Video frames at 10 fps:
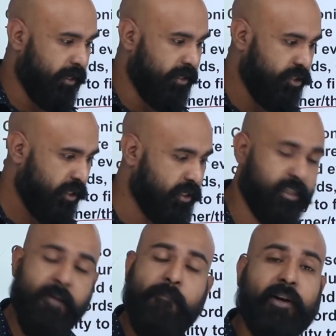is just a
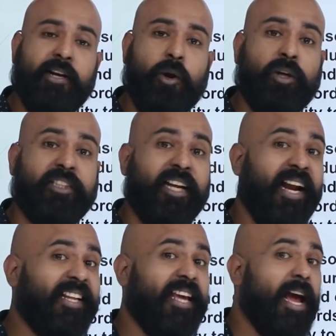temporary notion.
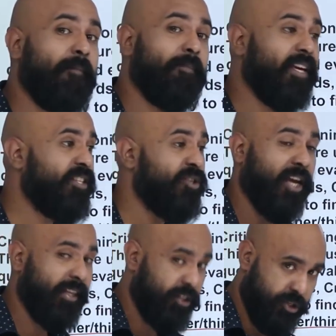It can be
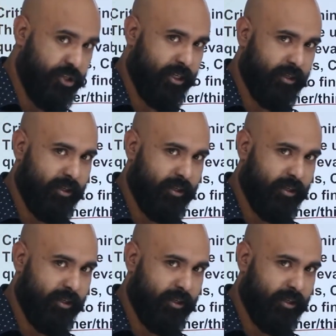changed.